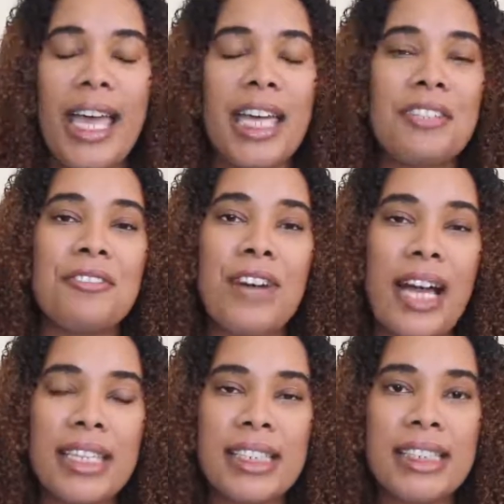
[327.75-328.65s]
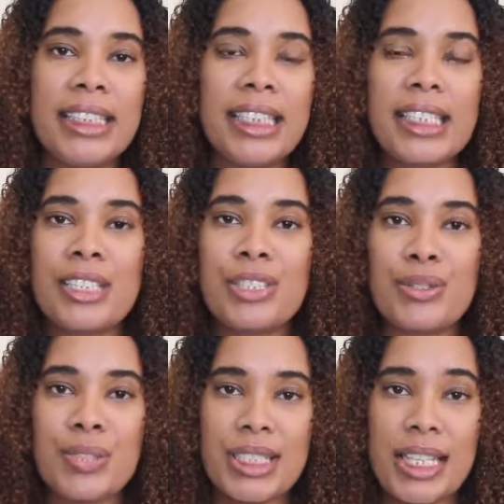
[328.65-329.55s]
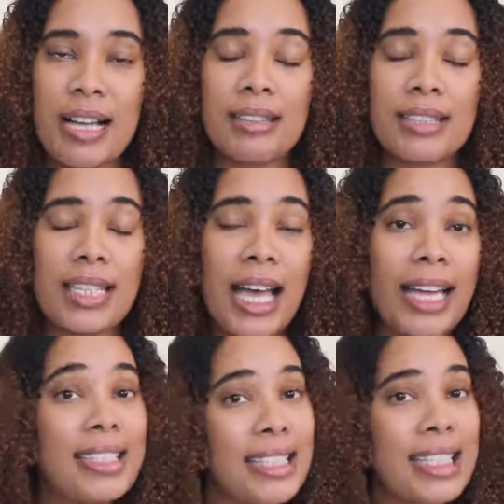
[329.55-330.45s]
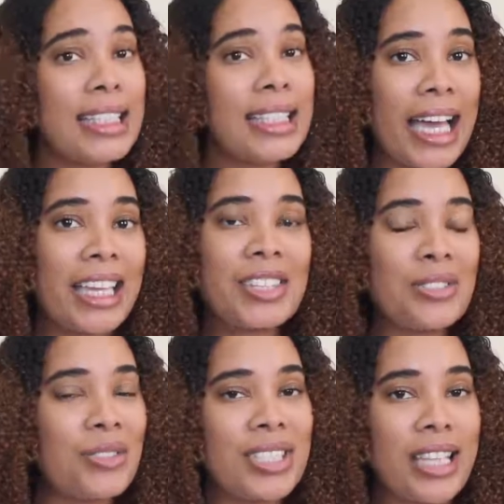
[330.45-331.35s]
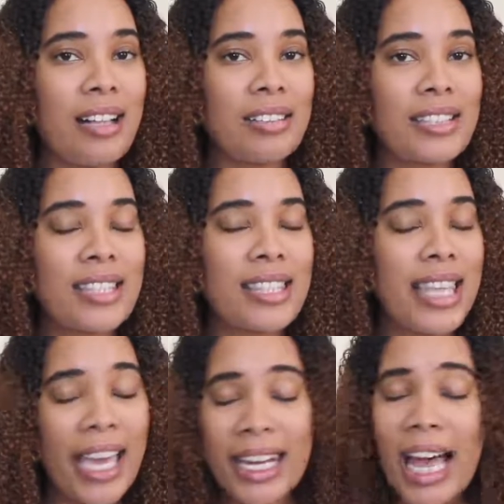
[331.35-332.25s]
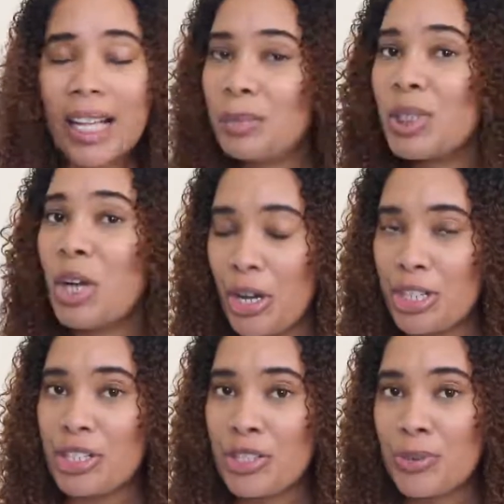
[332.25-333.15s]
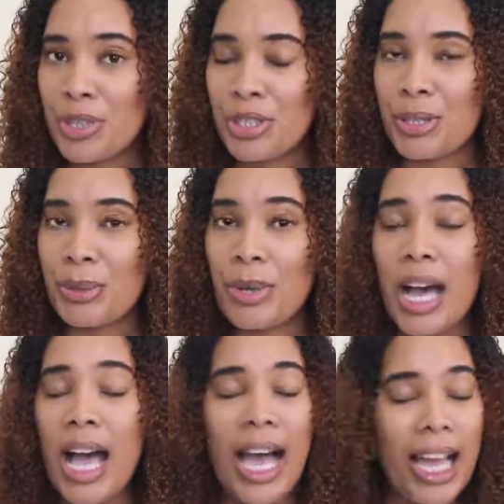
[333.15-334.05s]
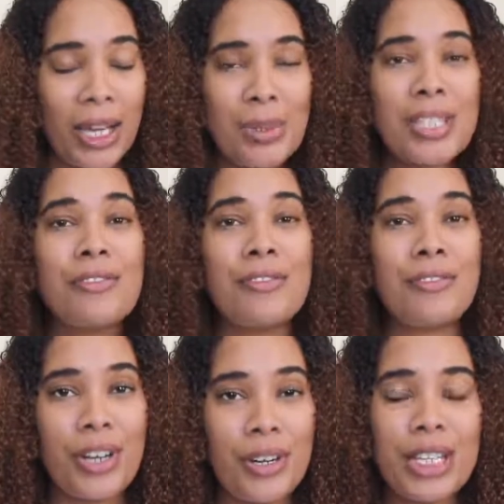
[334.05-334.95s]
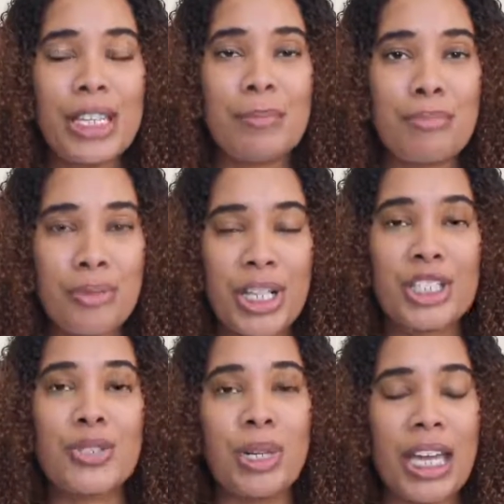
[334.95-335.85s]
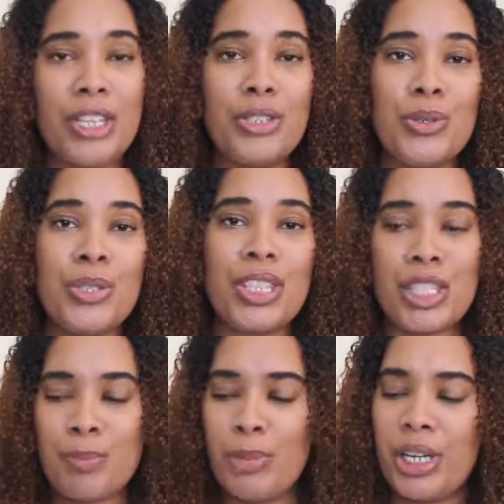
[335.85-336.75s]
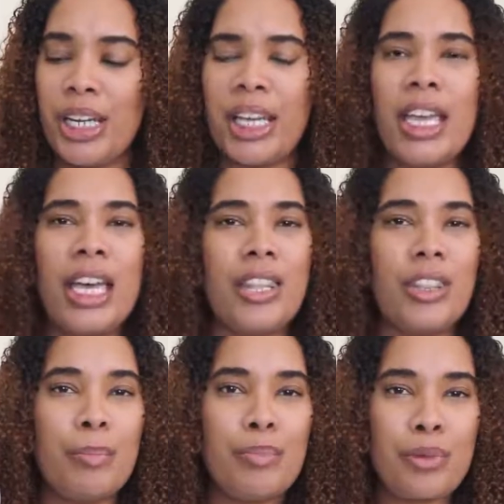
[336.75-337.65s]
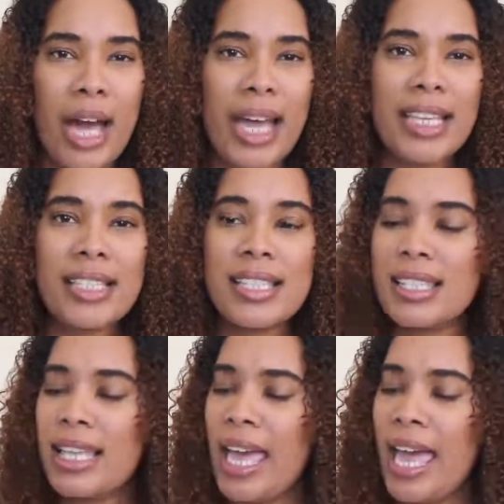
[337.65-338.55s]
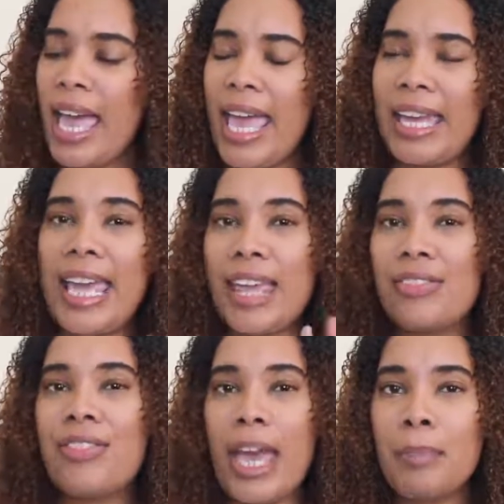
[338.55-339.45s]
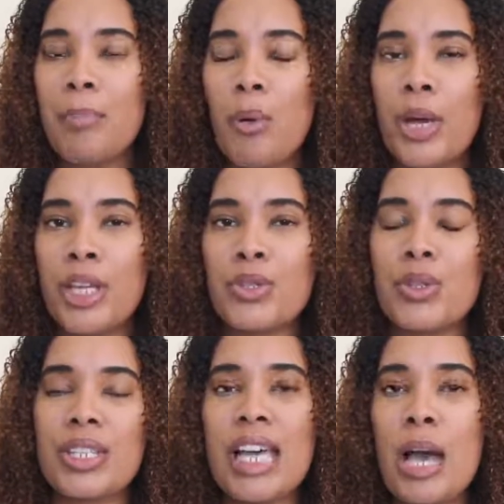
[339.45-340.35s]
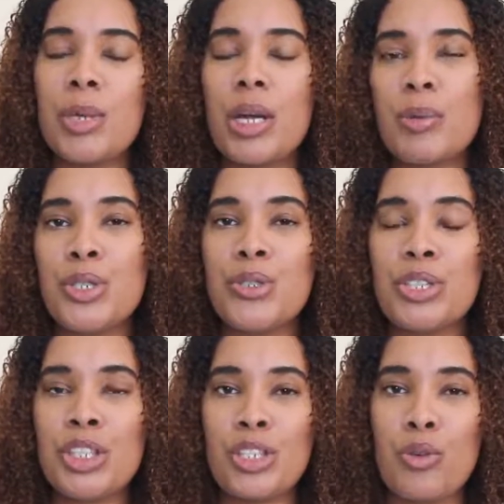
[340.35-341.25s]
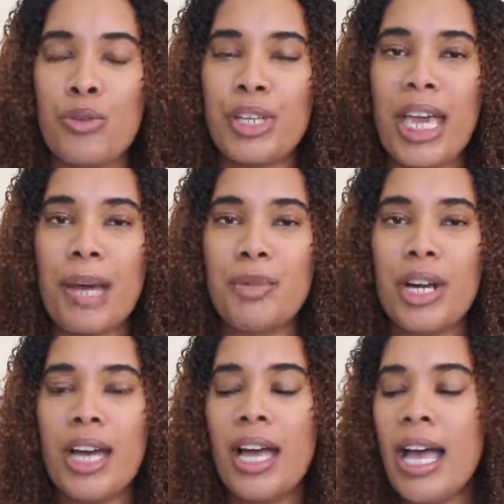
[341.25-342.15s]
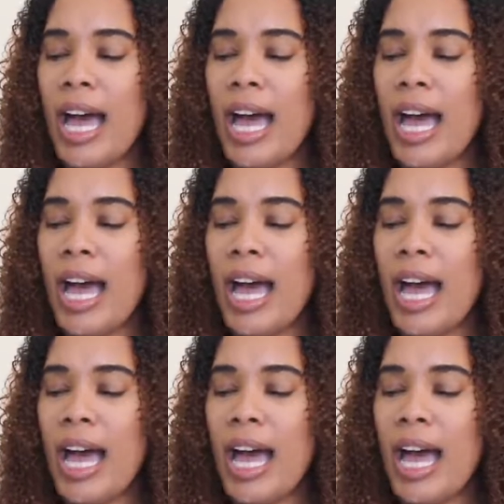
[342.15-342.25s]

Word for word: And finally is the results. I did like the results. That I'll be honest with you. I was very impressed when I used this pudding. The price and at that point, so the time when I was using this off camera,